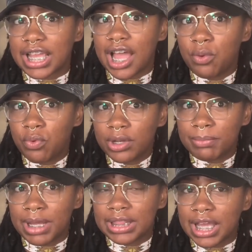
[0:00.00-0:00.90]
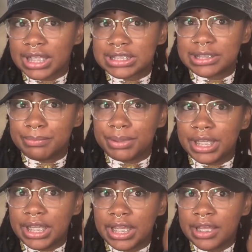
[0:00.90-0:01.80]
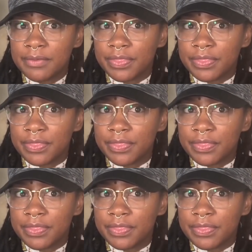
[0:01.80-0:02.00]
Like, I wanted my locks to be